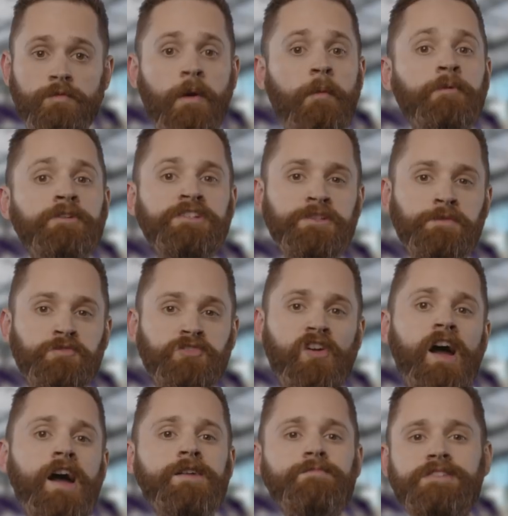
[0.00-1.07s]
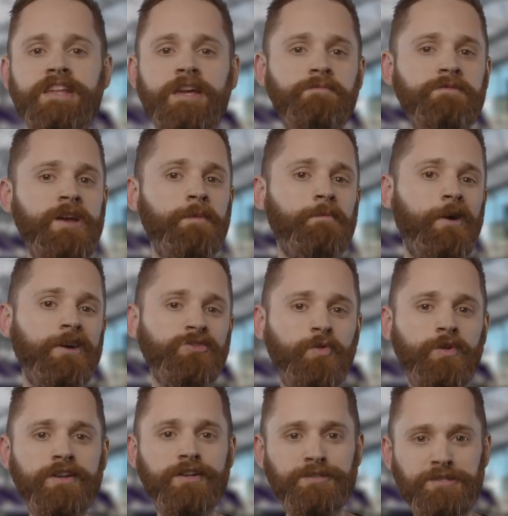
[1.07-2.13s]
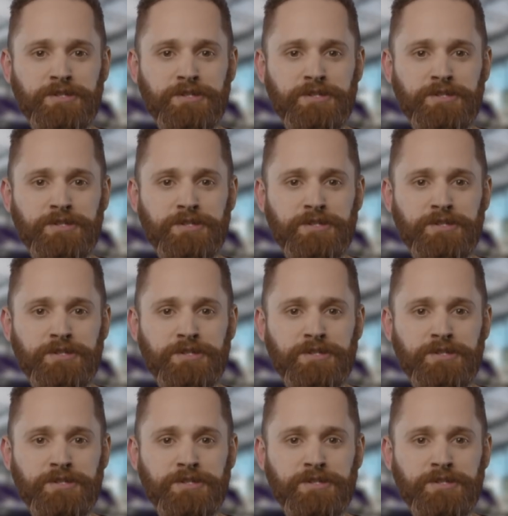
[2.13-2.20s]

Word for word: Remember to subscribe and hit me up on Twitter